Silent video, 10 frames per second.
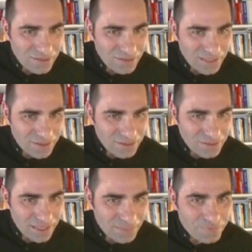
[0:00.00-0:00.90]

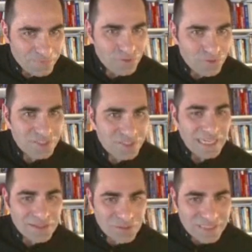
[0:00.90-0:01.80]
Okay.
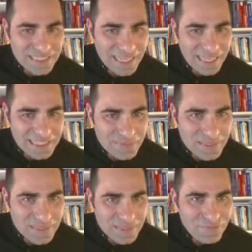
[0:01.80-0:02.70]
Unfortunately, I don't see any
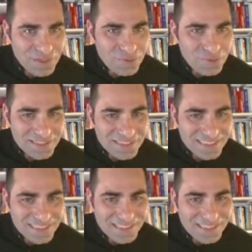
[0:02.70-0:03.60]
specific
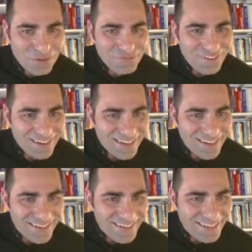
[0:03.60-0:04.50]
questions so
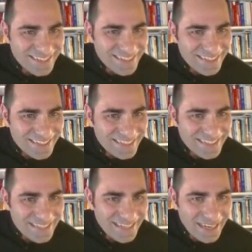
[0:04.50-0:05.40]
far.
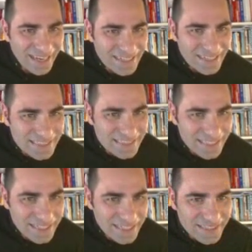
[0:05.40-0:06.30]
I
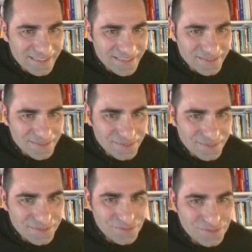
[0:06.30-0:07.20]
see
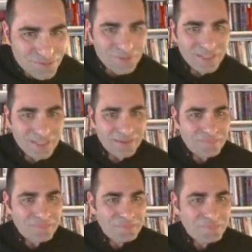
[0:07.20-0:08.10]
here, okay.
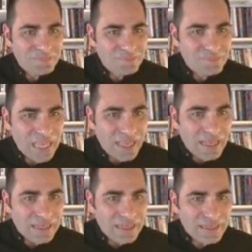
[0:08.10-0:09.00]

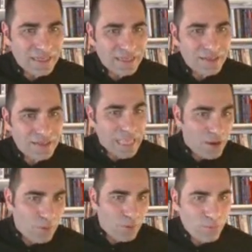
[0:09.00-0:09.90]

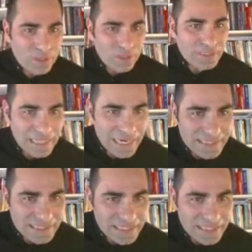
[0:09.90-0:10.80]
Yeah, one thing
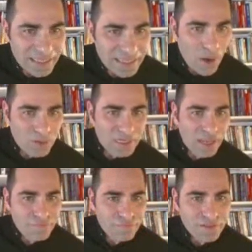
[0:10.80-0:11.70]
that I see
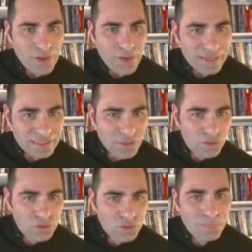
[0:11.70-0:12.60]
about left and right and
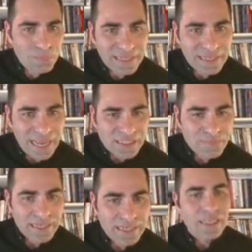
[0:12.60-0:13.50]
the orthopedic
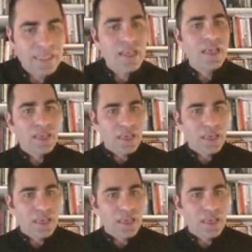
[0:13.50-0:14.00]
aspects,